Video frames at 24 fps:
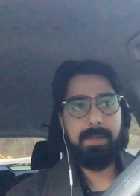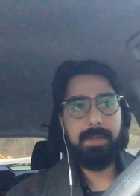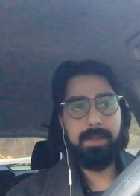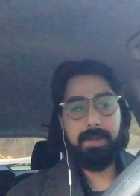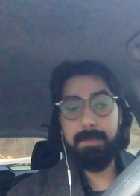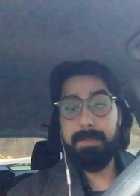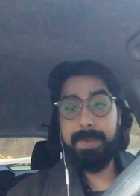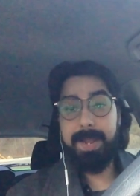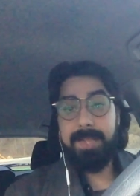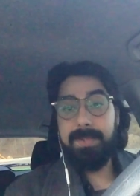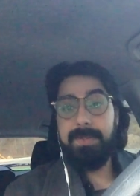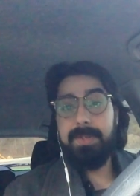
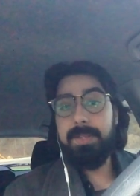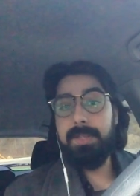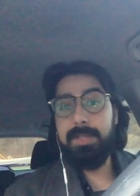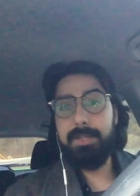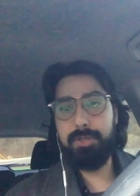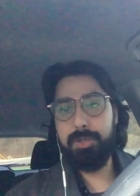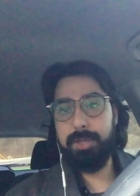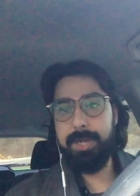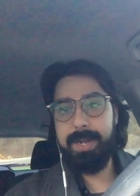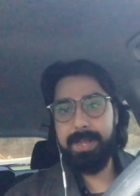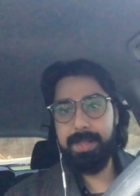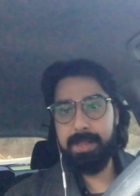You're basically
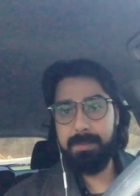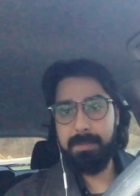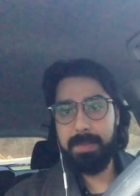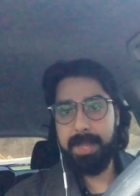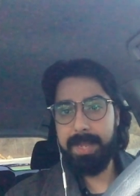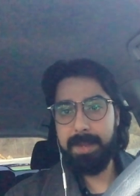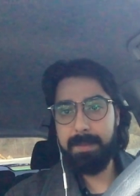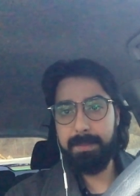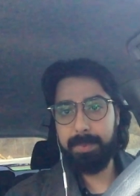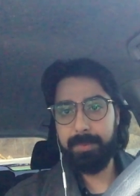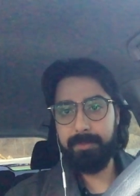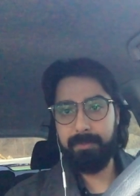treating them
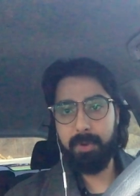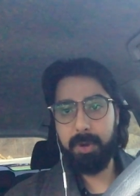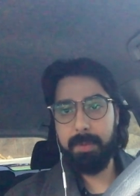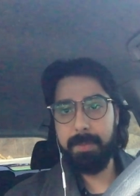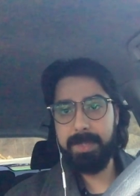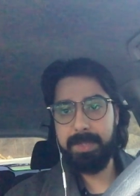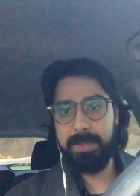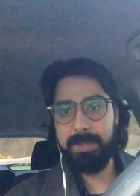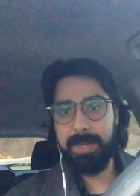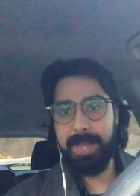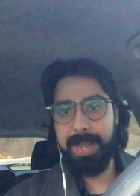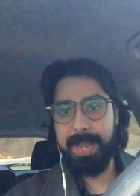like a
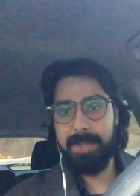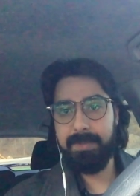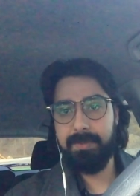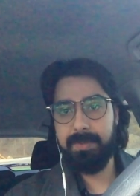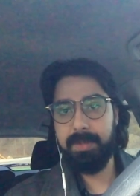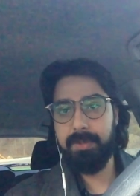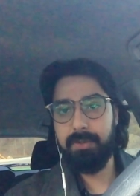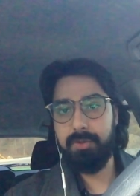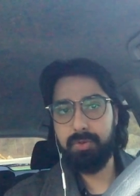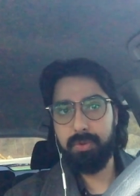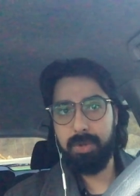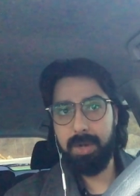performance
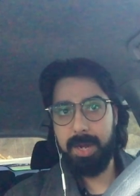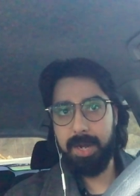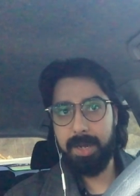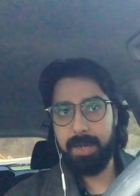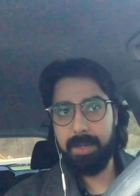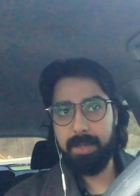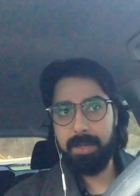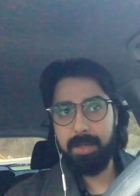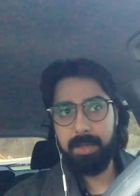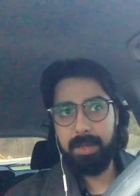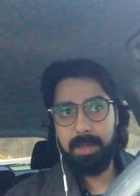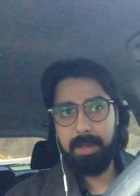enhancing
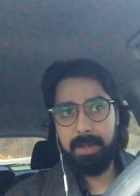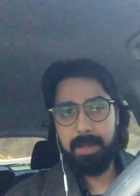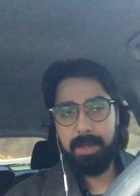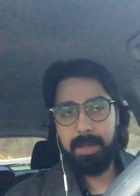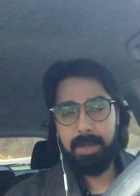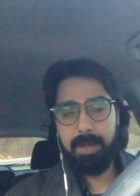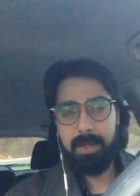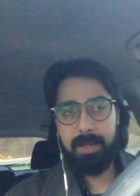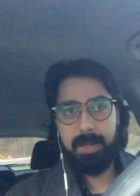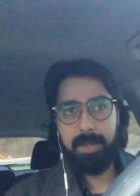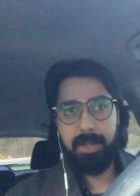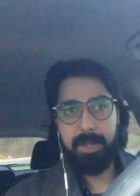drug.
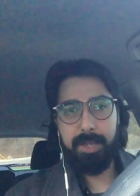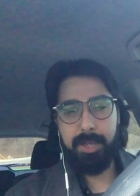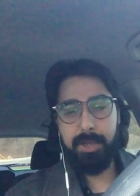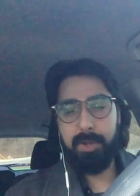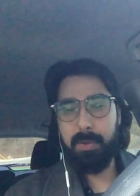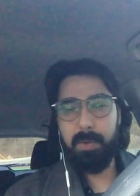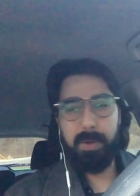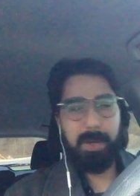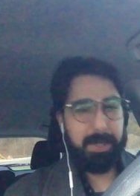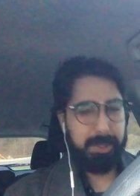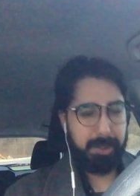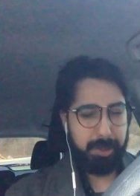
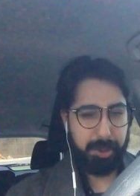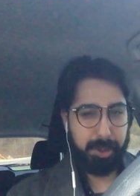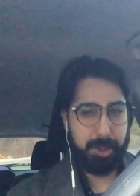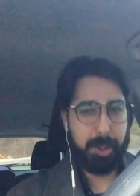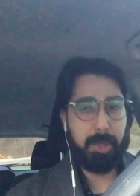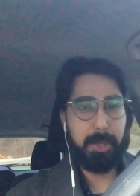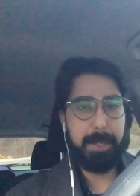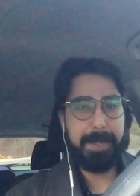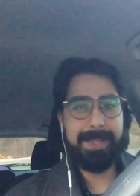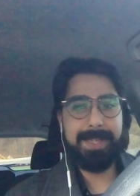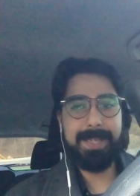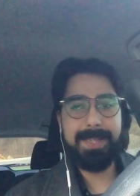You're
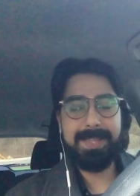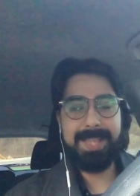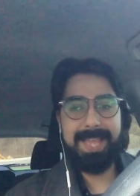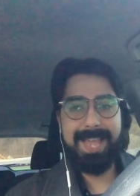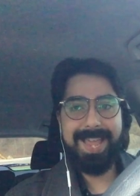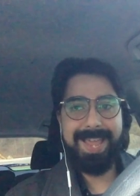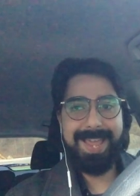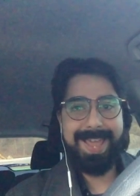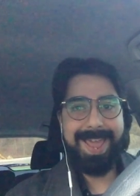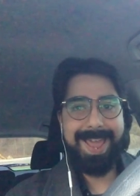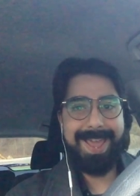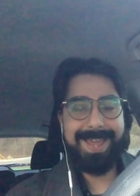ensuring that
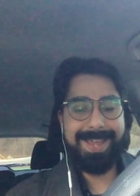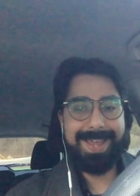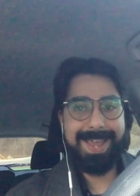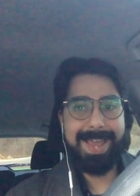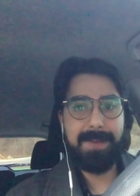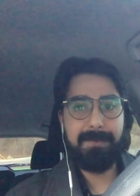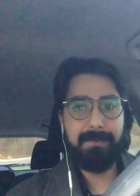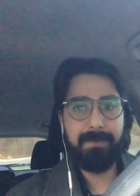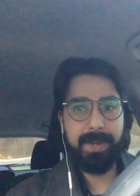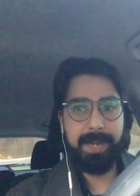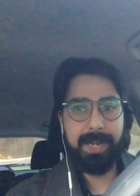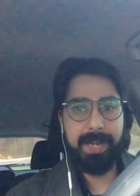they can't
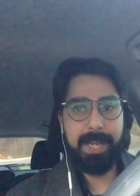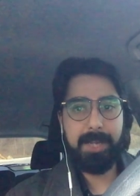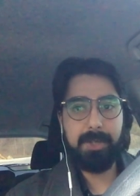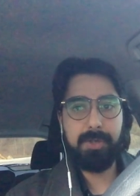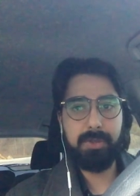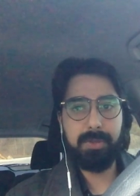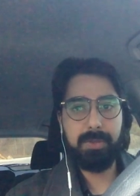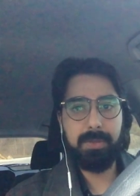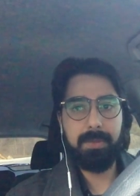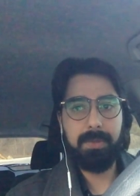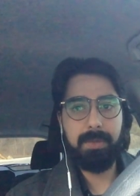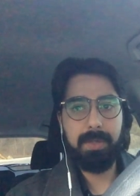get
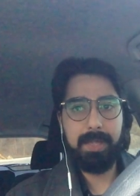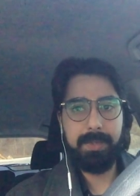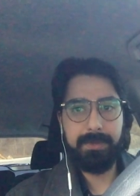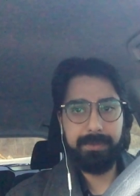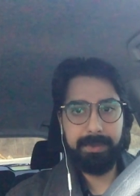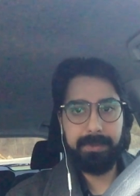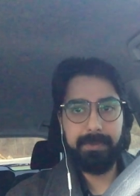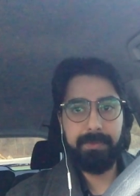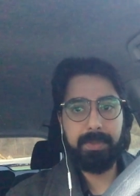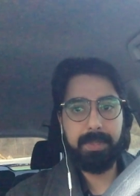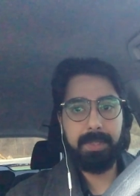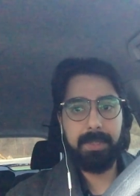financial
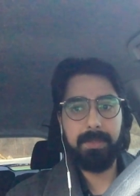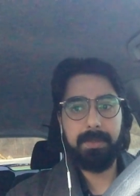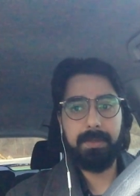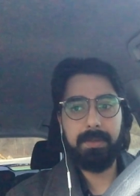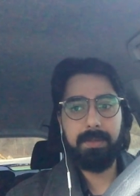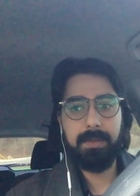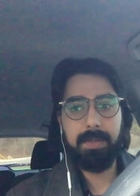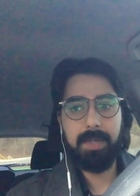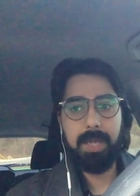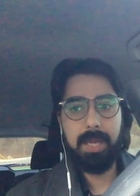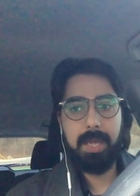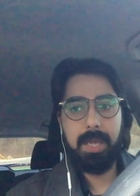
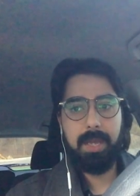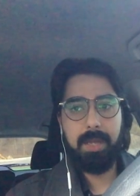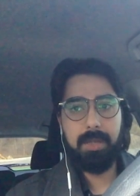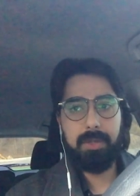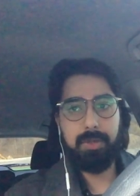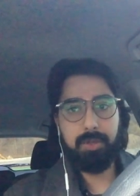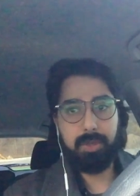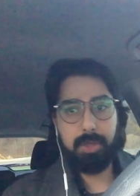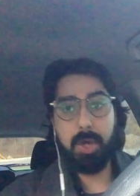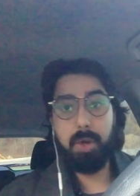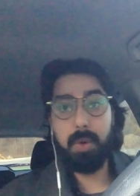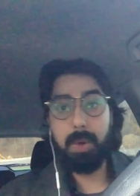assistance
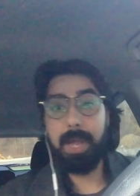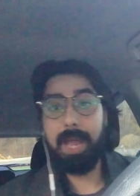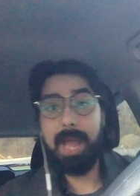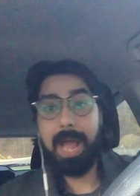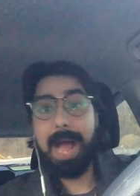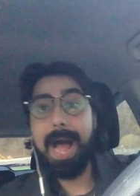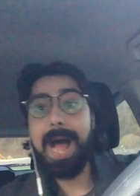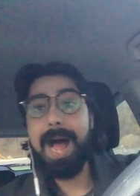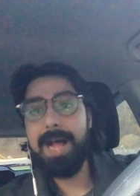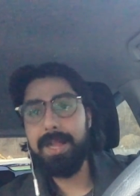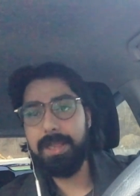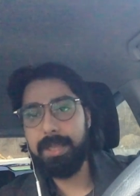to go to
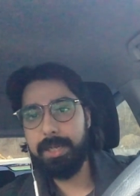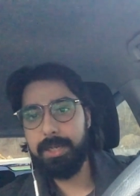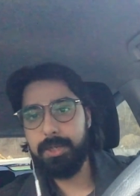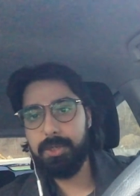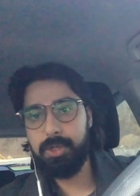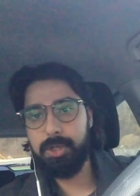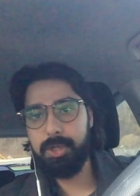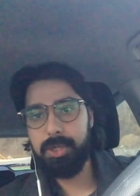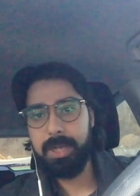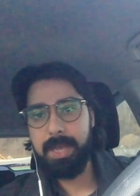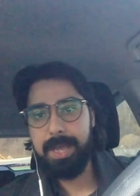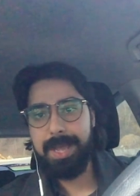
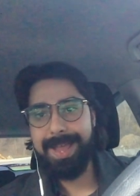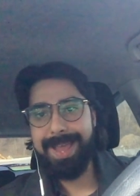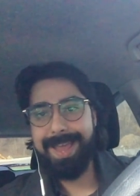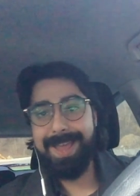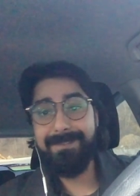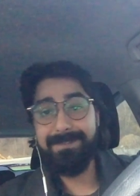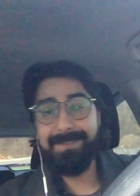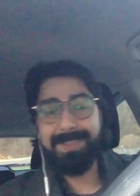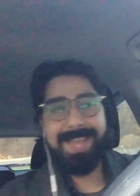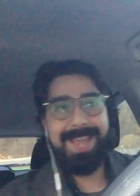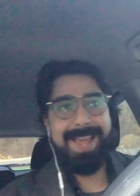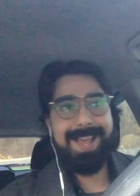college
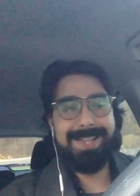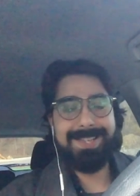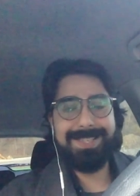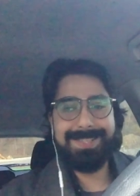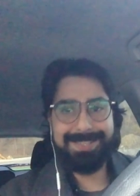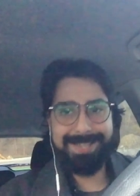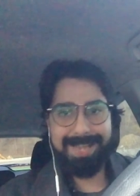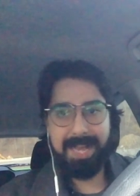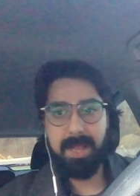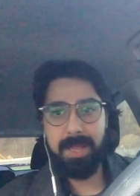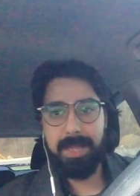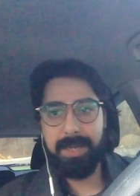if they
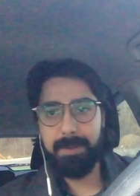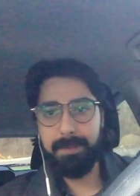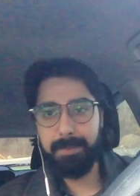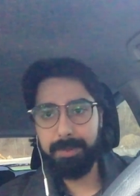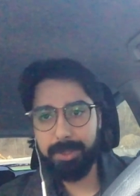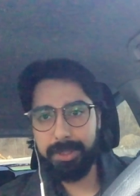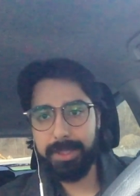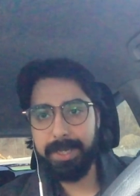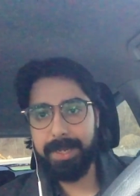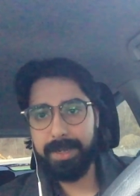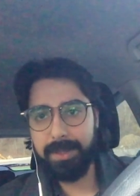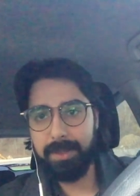excel at a
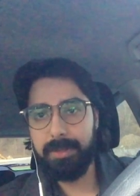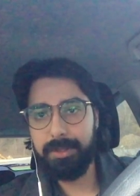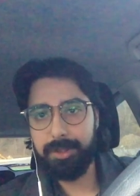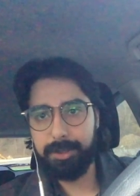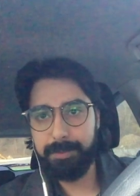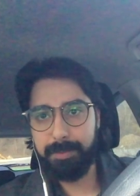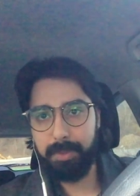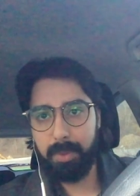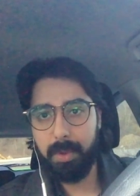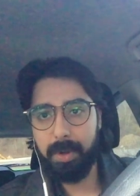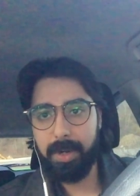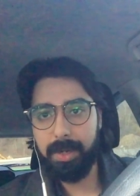particular
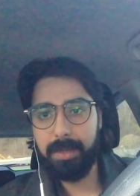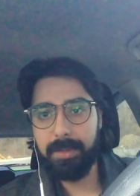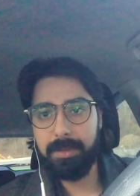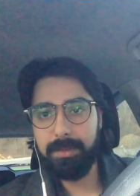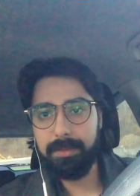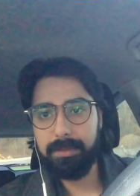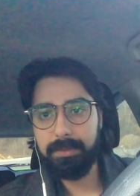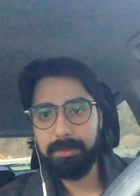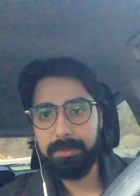sport.